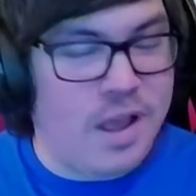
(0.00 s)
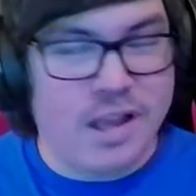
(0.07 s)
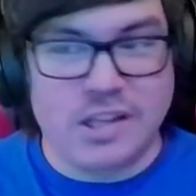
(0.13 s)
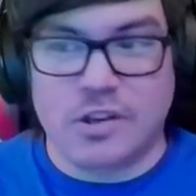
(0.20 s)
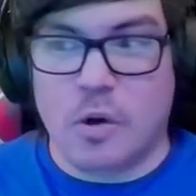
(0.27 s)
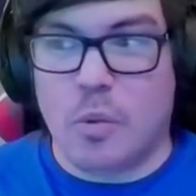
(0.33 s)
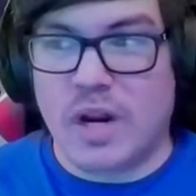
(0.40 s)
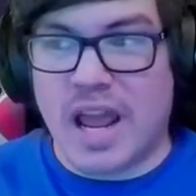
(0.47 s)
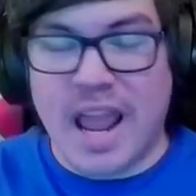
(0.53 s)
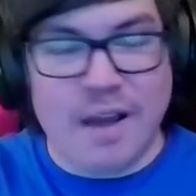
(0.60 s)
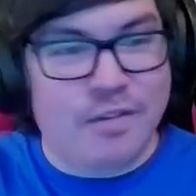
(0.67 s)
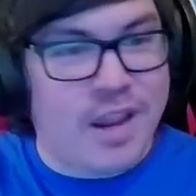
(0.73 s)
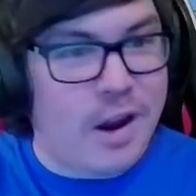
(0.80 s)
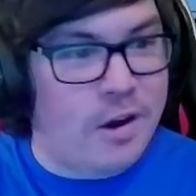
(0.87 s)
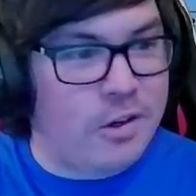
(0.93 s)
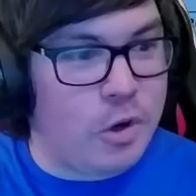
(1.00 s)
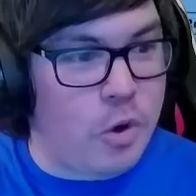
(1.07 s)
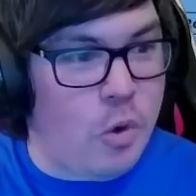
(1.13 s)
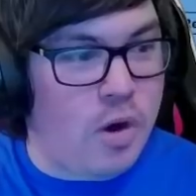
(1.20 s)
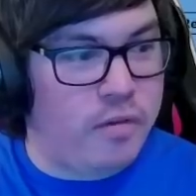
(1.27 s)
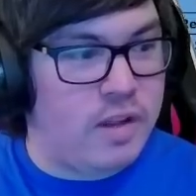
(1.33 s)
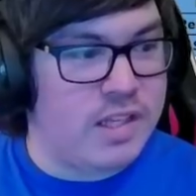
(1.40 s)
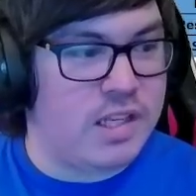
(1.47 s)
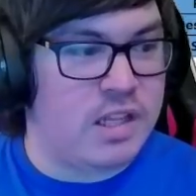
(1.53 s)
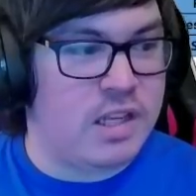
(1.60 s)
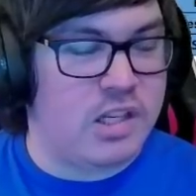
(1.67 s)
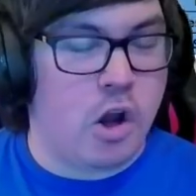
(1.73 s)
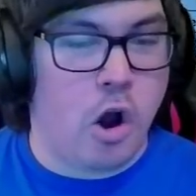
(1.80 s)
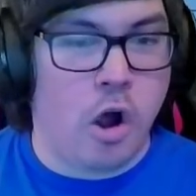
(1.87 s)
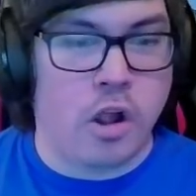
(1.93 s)
So when I have character equivalents in this
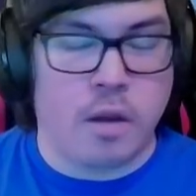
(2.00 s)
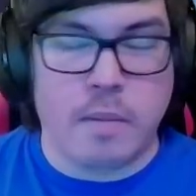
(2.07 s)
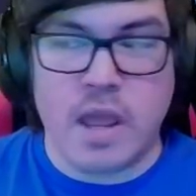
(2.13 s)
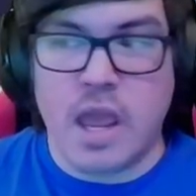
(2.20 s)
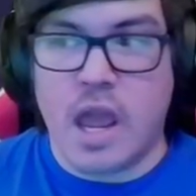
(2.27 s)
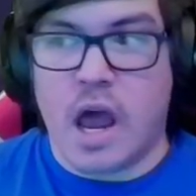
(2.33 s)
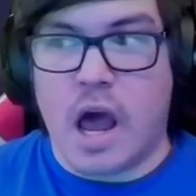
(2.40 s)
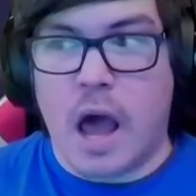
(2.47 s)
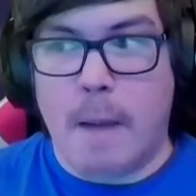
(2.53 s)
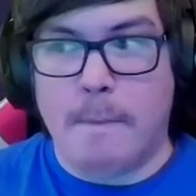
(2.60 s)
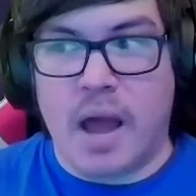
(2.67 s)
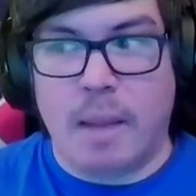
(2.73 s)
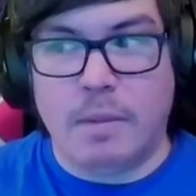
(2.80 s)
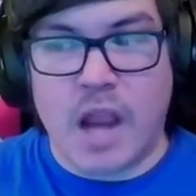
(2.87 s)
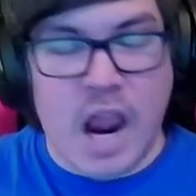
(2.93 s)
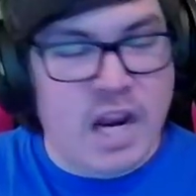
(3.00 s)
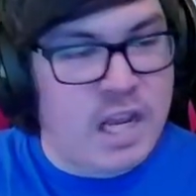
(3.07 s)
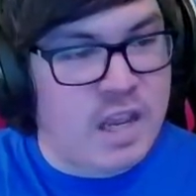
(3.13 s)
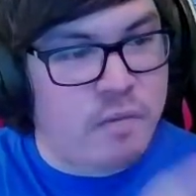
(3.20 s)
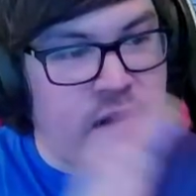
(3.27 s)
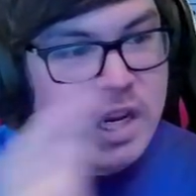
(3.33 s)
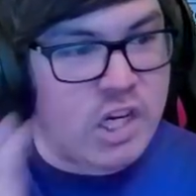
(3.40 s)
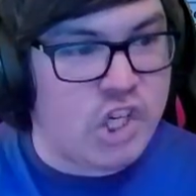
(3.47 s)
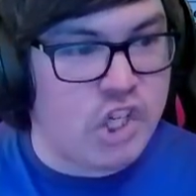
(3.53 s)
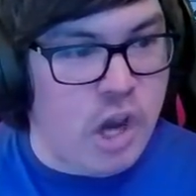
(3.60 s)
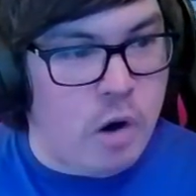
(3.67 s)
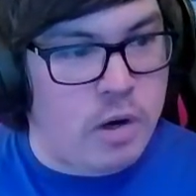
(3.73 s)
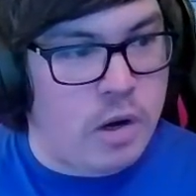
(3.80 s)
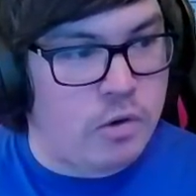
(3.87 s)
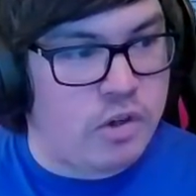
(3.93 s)
column, um, I'm kind of giving a
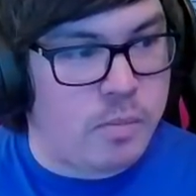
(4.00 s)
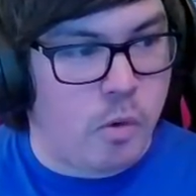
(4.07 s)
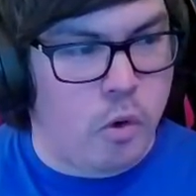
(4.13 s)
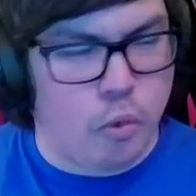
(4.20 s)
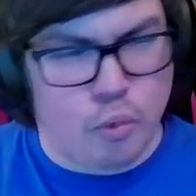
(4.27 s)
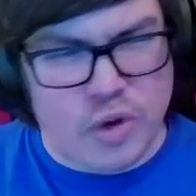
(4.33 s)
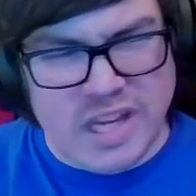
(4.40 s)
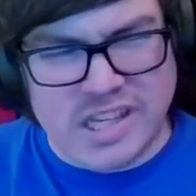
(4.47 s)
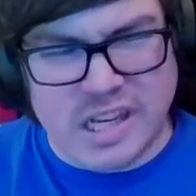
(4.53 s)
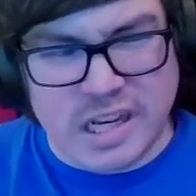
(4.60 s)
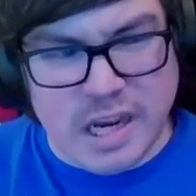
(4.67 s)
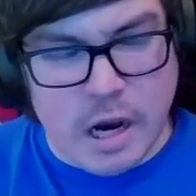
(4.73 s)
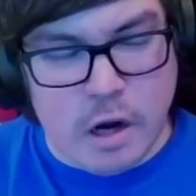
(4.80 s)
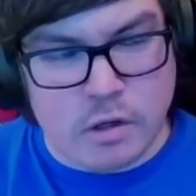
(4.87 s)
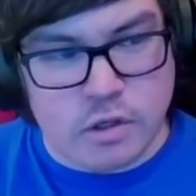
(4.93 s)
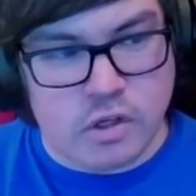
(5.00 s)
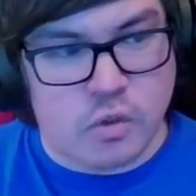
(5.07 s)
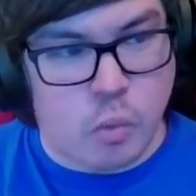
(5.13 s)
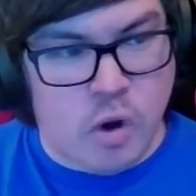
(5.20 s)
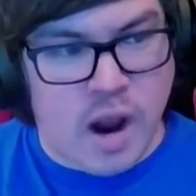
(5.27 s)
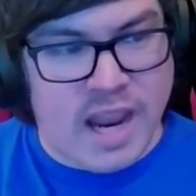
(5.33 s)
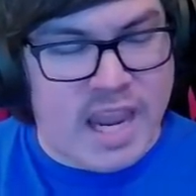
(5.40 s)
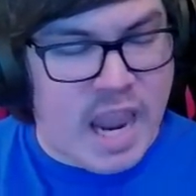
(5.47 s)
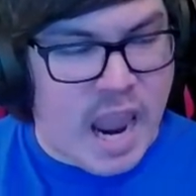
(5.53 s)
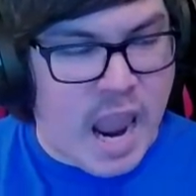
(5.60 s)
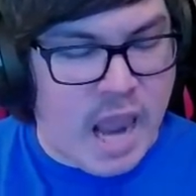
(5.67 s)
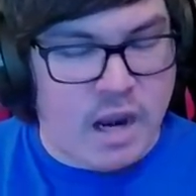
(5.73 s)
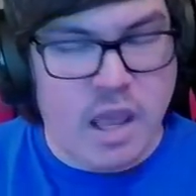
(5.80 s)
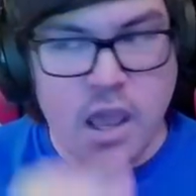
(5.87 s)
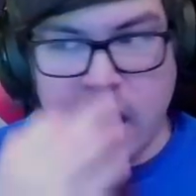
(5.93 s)
shout out to more recent characters where I
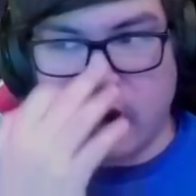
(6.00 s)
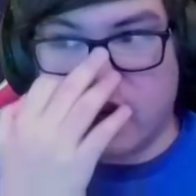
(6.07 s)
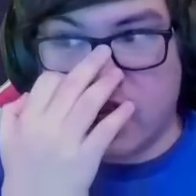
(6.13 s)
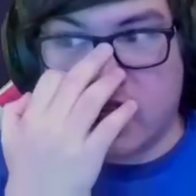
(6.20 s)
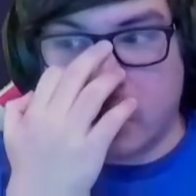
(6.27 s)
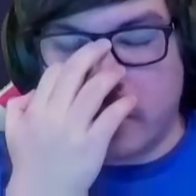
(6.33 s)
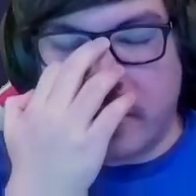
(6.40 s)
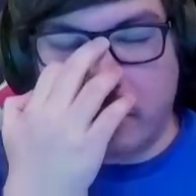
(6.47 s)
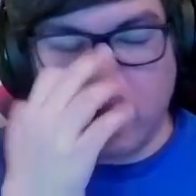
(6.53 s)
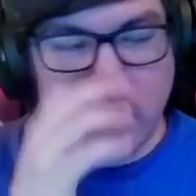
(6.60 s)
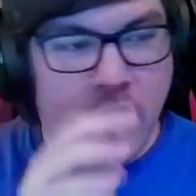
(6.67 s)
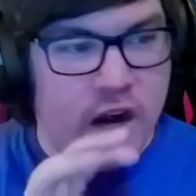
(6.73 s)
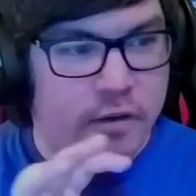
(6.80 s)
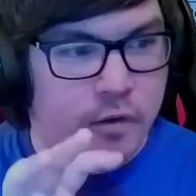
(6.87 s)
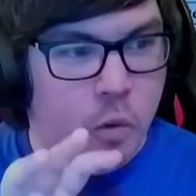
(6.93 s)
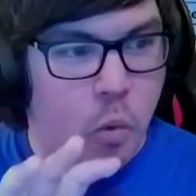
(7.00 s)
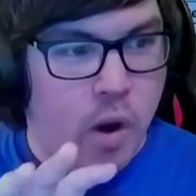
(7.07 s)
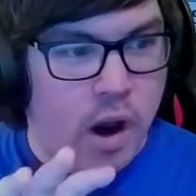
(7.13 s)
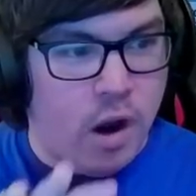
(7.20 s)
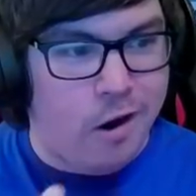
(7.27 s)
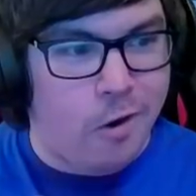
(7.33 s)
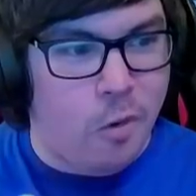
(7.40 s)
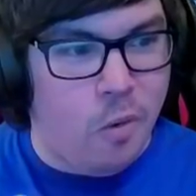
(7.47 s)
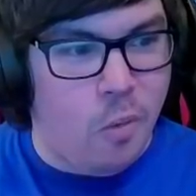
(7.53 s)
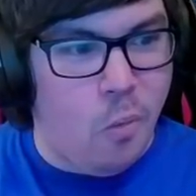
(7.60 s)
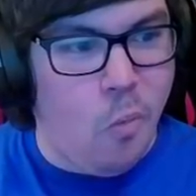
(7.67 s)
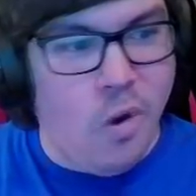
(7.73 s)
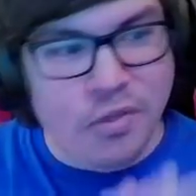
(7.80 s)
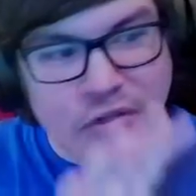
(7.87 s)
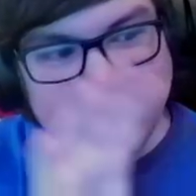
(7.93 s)
can, just so people are kind of aware
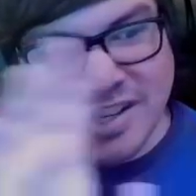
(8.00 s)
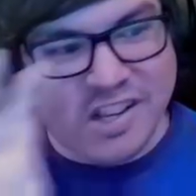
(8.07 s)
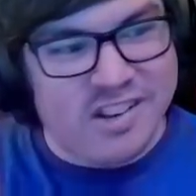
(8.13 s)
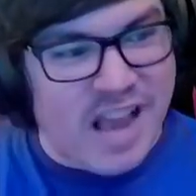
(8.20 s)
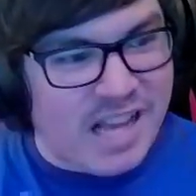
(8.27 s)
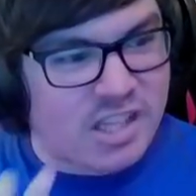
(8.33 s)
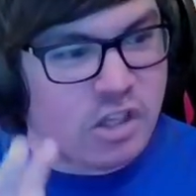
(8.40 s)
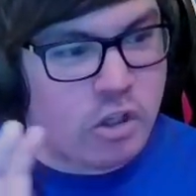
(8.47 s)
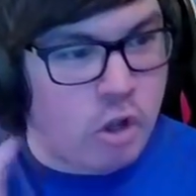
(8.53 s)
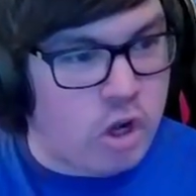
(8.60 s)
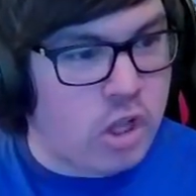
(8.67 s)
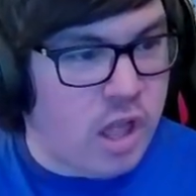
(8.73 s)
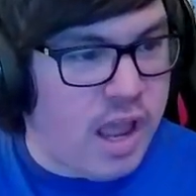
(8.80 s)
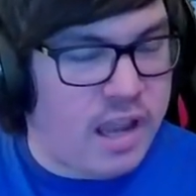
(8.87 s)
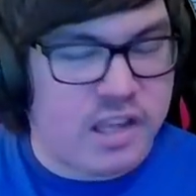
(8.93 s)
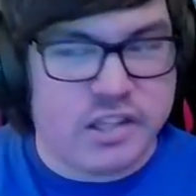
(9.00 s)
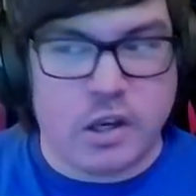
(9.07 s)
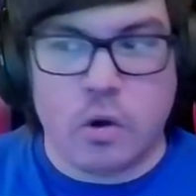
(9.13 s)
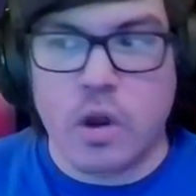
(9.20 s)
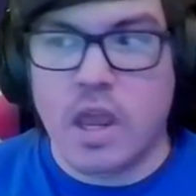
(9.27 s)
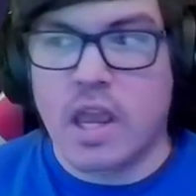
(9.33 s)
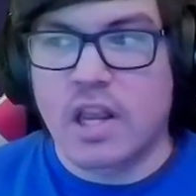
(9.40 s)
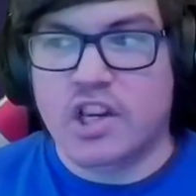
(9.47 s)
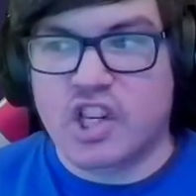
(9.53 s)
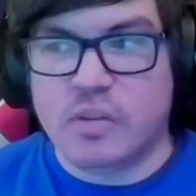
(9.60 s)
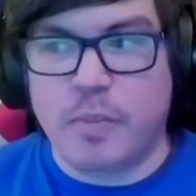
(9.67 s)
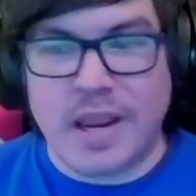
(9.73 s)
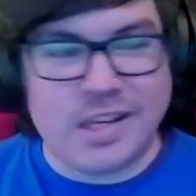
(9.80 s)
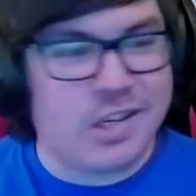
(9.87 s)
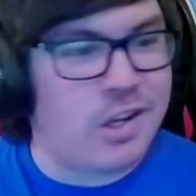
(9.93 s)
what the stats look like. So she's
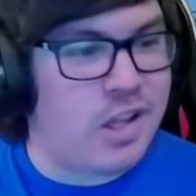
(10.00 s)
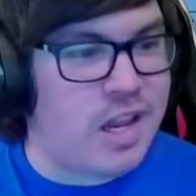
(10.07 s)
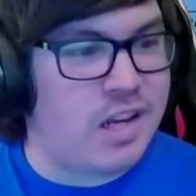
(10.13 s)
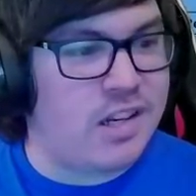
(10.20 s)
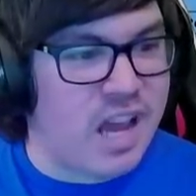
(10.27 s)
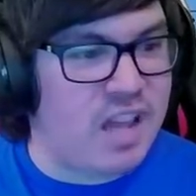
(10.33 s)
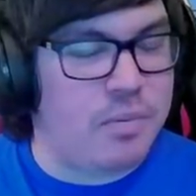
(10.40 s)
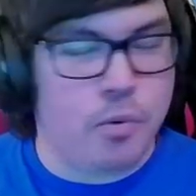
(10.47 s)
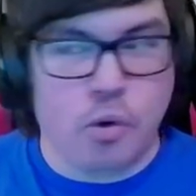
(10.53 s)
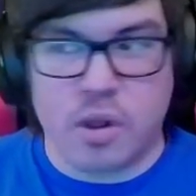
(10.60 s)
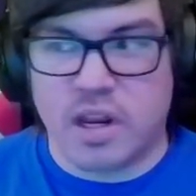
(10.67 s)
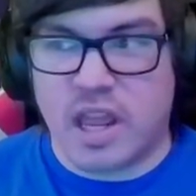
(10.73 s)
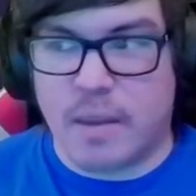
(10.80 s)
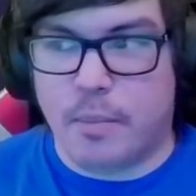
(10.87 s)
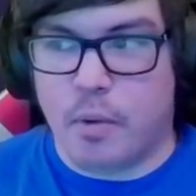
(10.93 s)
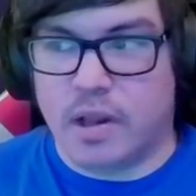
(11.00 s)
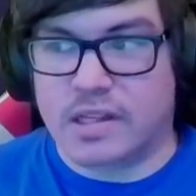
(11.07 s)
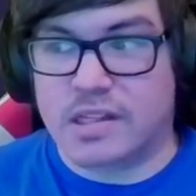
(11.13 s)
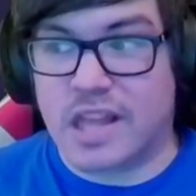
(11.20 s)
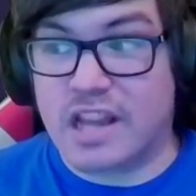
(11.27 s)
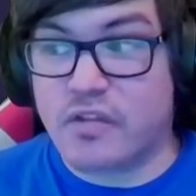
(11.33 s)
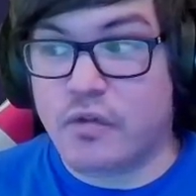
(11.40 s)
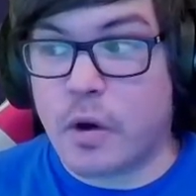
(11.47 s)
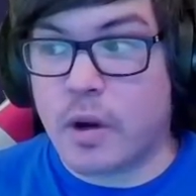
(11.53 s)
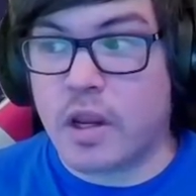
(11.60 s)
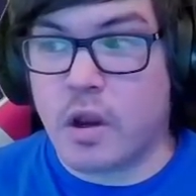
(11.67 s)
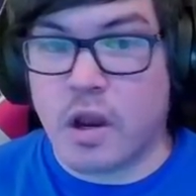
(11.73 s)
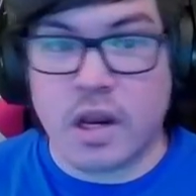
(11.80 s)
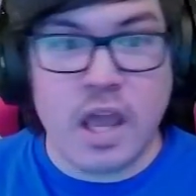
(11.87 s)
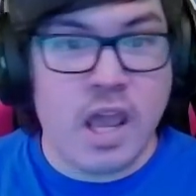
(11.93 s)
basically a Deadpool in hit points. That's very
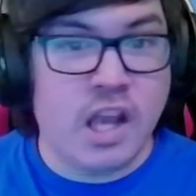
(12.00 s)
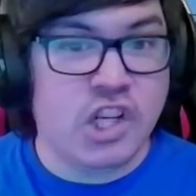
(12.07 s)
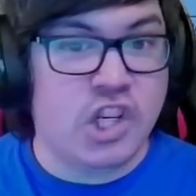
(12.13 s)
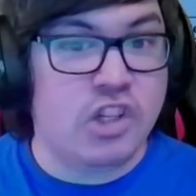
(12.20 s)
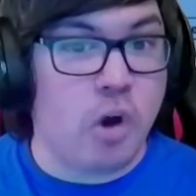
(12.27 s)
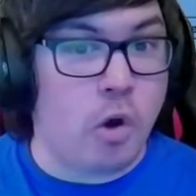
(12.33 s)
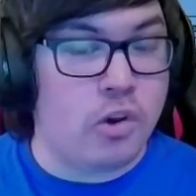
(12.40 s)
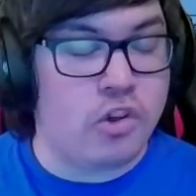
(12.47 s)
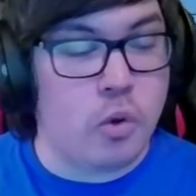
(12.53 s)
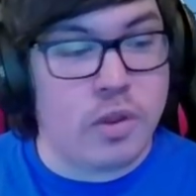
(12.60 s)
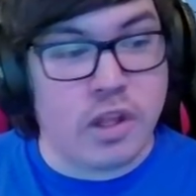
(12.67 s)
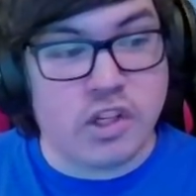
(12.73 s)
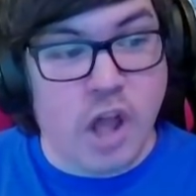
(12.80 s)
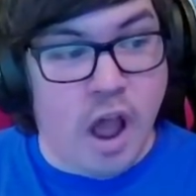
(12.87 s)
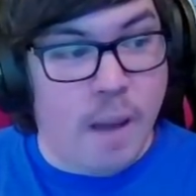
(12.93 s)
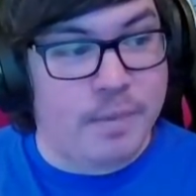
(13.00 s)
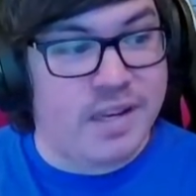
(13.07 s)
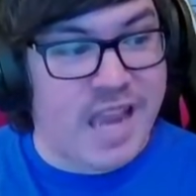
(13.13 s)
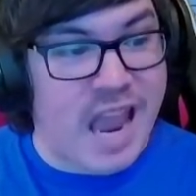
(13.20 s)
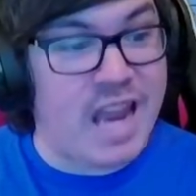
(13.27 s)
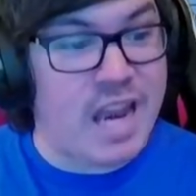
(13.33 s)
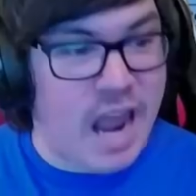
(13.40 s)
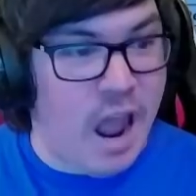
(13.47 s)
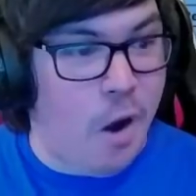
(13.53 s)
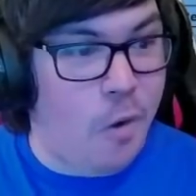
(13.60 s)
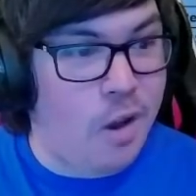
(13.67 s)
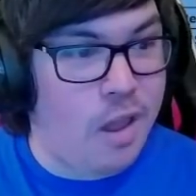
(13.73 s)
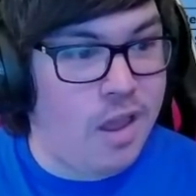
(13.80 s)
good. She's also in the top 10 now.